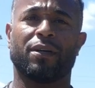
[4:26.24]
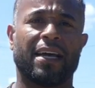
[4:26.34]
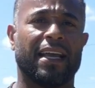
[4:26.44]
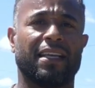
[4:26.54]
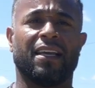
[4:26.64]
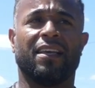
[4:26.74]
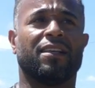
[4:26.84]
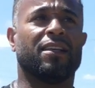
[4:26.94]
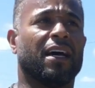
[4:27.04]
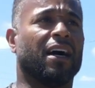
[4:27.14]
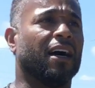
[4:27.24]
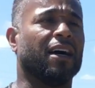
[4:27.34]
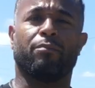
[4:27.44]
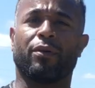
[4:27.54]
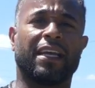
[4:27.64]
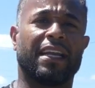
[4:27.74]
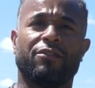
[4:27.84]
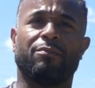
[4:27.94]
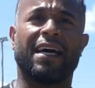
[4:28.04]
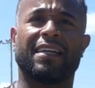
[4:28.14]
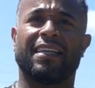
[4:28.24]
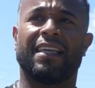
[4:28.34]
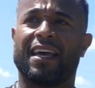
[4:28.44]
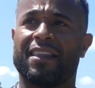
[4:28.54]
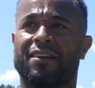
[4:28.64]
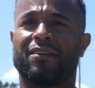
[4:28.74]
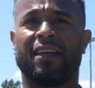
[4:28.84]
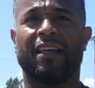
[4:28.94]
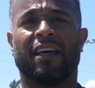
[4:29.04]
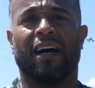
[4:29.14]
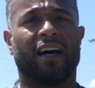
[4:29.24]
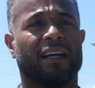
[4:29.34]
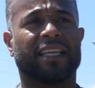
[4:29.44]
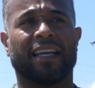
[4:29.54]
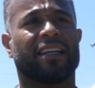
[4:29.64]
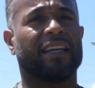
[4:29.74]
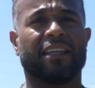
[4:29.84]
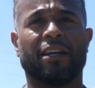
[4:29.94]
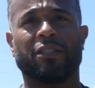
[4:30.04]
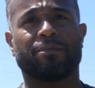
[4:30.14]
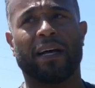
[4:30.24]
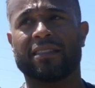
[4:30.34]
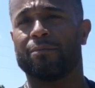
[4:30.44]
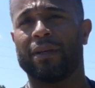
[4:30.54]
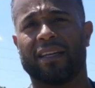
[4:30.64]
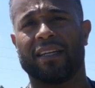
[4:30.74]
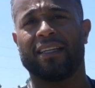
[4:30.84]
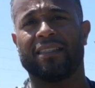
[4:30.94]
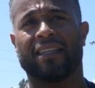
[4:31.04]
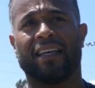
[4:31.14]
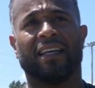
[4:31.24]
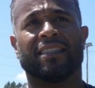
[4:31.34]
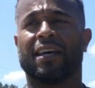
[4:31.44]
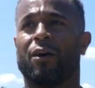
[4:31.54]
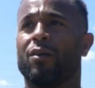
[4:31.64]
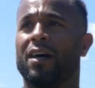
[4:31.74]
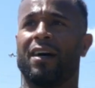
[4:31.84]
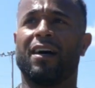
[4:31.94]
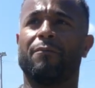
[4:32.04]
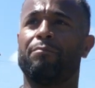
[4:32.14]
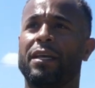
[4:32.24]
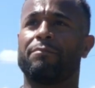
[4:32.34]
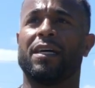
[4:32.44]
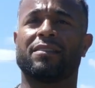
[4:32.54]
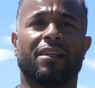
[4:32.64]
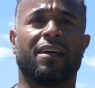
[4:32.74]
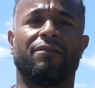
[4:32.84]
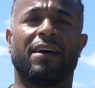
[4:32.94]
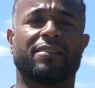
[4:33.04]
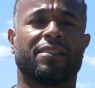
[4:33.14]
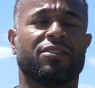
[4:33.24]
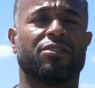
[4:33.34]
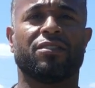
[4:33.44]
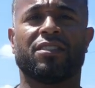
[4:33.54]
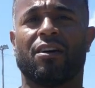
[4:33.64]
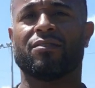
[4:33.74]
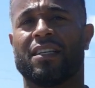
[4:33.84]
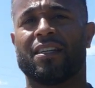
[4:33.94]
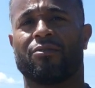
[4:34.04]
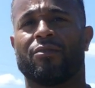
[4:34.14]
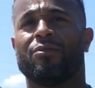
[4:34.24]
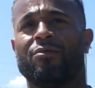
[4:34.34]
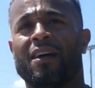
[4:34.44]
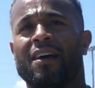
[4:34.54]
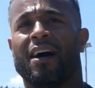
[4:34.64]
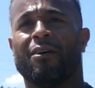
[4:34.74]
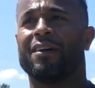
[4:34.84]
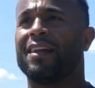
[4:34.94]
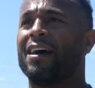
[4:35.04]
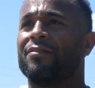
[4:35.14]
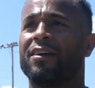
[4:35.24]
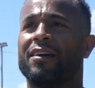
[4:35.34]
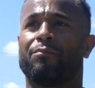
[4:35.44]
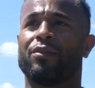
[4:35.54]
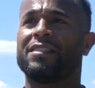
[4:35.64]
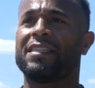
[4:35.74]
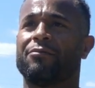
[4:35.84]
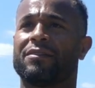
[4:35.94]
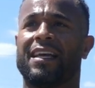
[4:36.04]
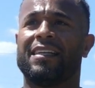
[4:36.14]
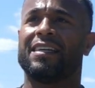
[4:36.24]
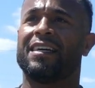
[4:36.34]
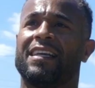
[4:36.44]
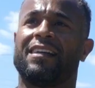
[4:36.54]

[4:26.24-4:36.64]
but, hey, uh, bringing everybody together, uh, taking care of your responsibilities. So uh, big much love out to Junior Jones and the crew or whatever. Appreciate what they done. They